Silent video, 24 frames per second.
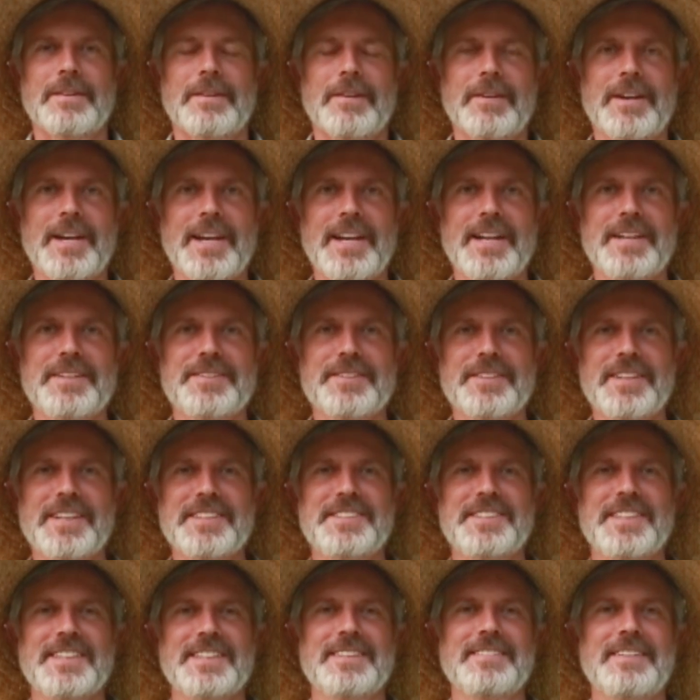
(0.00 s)
Okay, so
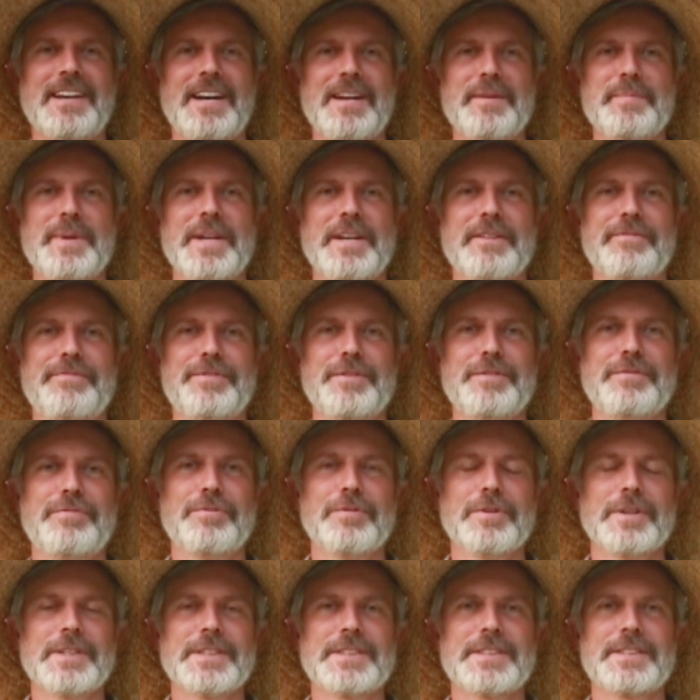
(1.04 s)
that's it, how to make a food
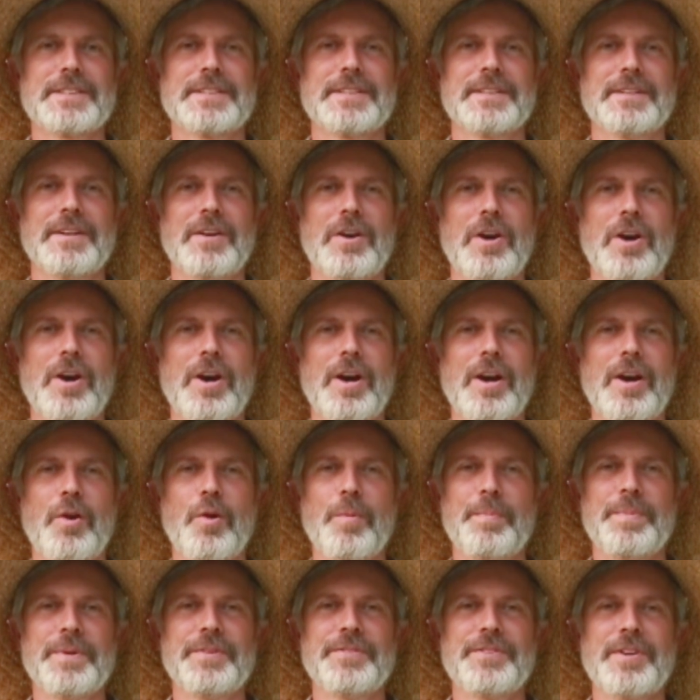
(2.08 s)
forest. I
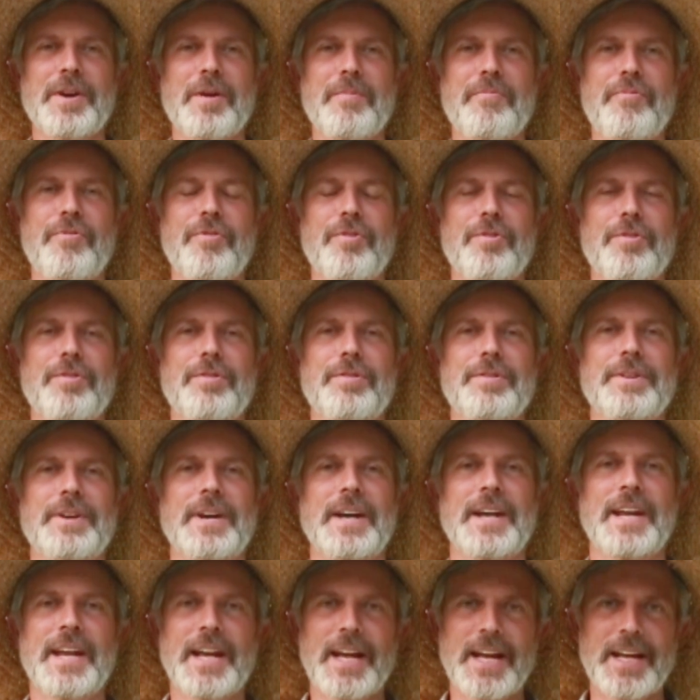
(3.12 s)
hope it's helpful.
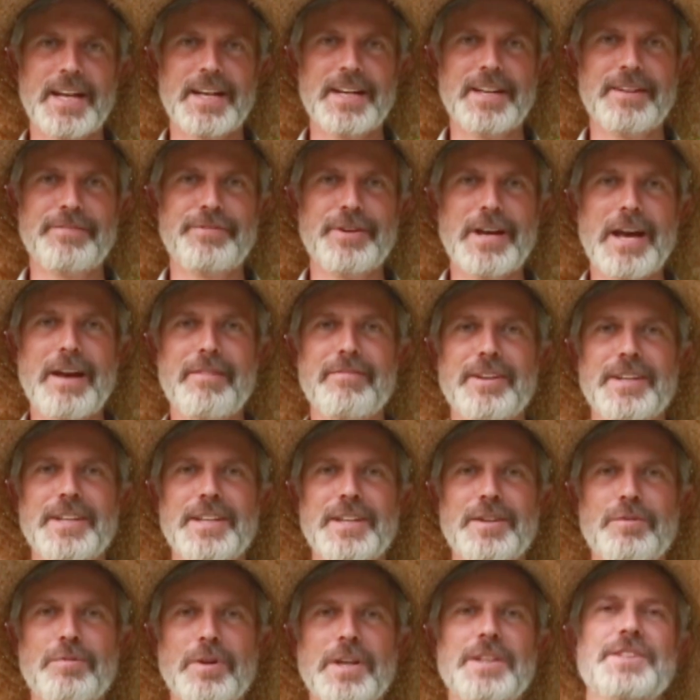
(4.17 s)
Again, if you have
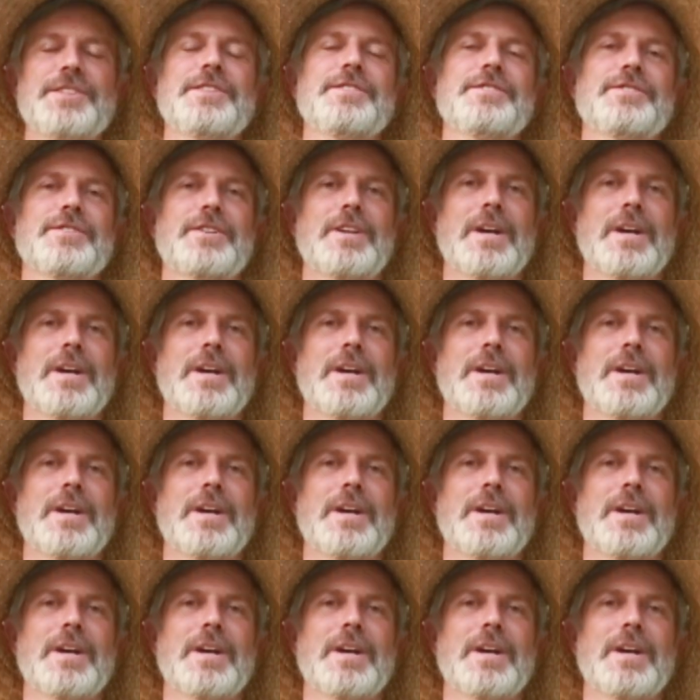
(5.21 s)
any questions or